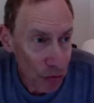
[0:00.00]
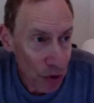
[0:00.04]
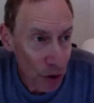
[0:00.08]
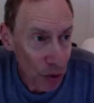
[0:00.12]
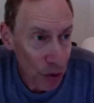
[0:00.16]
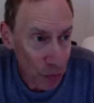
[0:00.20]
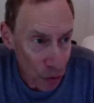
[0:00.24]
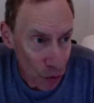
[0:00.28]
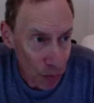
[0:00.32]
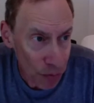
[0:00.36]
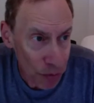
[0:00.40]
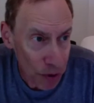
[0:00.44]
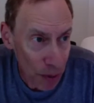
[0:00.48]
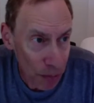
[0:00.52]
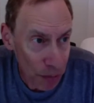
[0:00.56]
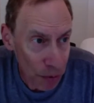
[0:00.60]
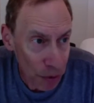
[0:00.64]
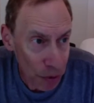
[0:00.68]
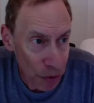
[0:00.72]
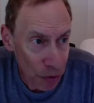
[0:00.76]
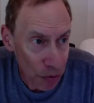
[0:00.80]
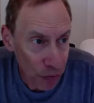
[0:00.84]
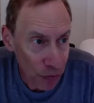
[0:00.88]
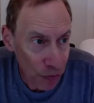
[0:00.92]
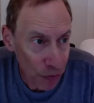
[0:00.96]
room
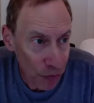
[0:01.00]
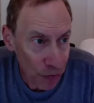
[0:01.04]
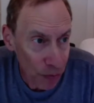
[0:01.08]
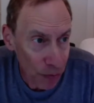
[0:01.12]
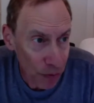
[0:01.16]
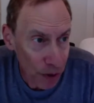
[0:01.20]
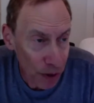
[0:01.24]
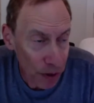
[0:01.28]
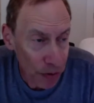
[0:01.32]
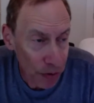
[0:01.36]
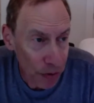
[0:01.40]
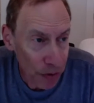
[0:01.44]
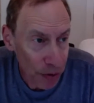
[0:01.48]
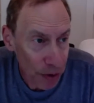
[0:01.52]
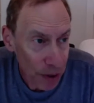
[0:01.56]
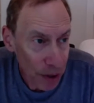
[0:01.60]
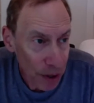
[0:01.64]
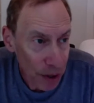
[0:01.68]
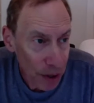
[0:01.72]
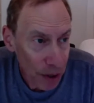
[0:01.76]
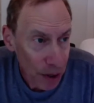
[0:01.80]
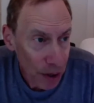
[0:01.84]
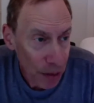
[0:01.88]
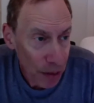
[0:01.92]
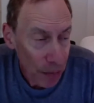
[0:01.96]
temperature for a month,
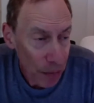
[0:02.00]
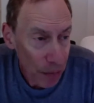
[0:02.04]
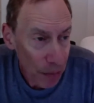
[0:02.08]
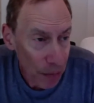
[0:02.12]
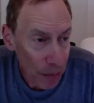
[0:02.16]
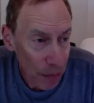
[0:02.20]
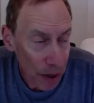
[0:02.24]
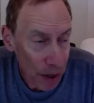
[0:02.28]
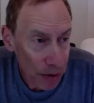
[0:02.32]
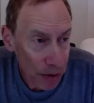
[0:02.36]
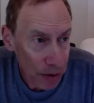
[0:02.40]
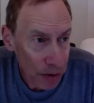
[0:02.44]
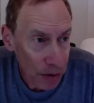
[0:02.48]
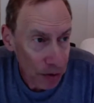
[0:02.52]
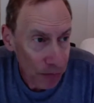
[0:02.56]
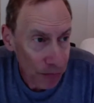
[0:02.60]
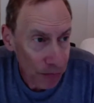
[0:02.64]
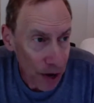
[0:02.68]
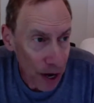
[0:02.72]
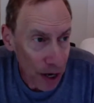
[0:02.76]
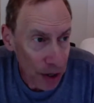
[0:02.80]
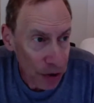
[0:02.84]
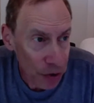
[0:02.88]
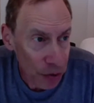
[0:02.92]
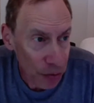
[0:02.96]
but the
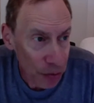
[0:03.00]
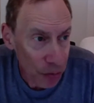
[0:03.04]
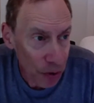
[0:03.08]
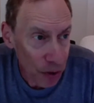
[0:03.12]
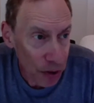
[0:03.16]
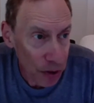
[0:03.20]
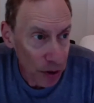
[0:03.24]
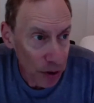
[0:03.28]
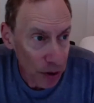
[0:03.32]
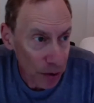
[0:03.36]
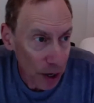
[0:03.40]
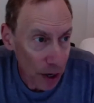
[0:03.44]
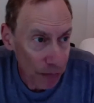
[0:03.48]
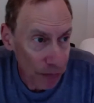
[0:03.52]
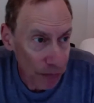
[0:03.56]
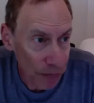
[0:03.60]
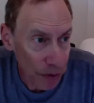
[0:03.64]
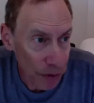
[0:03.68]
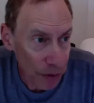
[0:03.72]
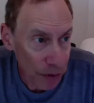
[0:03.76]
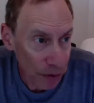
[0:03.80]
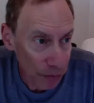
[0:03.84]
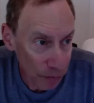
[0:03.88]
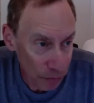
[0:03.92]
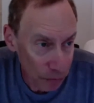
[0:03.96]
Pfizer one you have
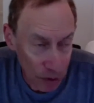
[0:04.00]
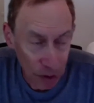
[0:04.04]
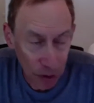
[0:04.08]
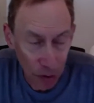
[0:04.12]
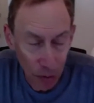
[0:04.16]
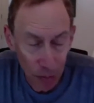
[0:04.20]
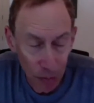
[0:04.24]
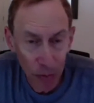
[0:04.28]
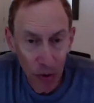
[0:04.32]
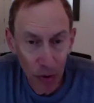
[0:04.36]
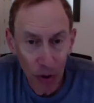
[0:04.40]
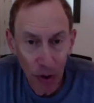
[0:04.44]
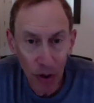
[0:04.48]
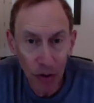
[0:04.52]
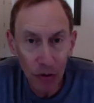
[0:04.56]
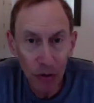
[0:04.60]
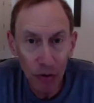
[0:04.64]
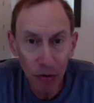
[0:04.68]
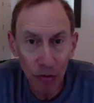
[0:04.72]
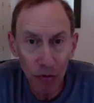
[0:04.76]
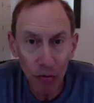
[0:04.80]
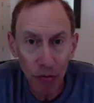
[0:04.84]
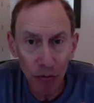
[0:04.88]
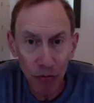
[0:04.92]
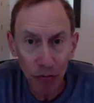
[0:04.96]
to put
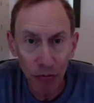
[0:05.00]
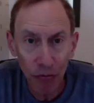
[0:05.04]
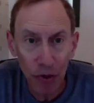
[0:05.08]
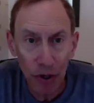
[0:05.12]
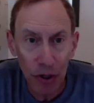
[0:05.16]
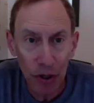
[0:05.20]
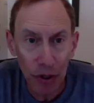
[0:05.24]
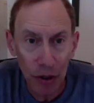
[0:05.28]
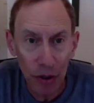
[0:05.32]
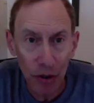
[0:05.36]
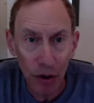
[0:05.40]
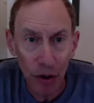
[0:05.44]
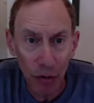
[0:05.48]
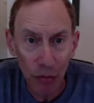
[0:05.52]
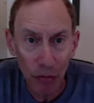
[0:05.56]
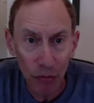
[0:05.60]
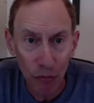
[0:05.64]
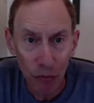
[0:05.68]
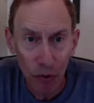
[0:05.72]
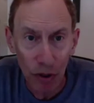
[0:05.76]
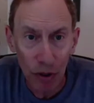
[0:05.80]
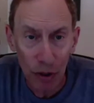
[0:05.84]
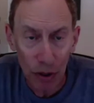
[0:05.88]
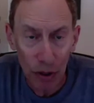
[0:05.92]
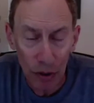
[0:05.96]
under
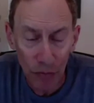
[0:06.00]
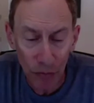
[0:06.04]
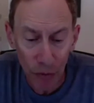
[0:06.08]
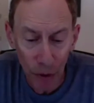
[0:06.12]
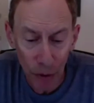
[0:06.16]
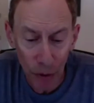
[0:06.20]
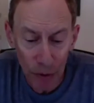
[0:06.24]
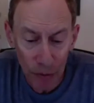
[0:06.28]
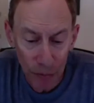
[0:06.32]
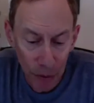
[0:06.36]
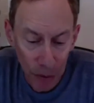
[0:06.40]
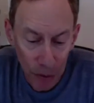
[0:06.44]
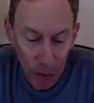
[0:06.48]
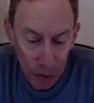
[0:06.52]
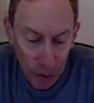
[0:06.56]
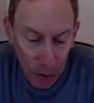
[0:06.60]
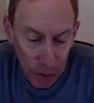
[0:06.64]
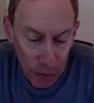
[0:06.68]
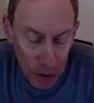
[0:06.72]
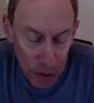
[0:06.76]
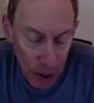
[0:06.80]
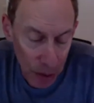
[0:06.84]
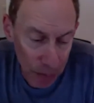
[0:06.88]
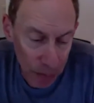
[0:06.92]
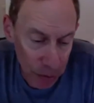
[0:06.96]
really very, very low
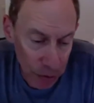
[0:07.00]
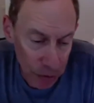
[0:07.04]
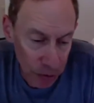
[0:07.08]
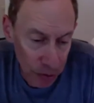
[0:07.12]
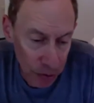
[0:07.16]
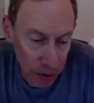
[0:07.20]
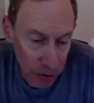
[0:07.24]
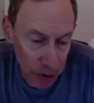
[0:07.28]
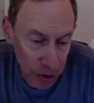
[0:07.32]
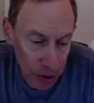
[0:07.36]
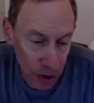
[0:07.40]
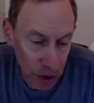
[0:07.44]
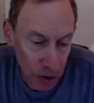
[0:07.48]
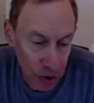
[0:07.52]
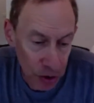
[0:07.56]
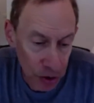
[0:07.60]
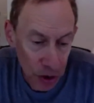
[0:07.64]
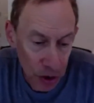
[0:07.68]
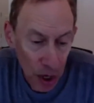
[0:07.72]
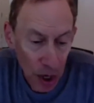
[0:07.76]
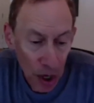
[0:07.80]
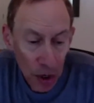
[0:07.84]
temperature conditions.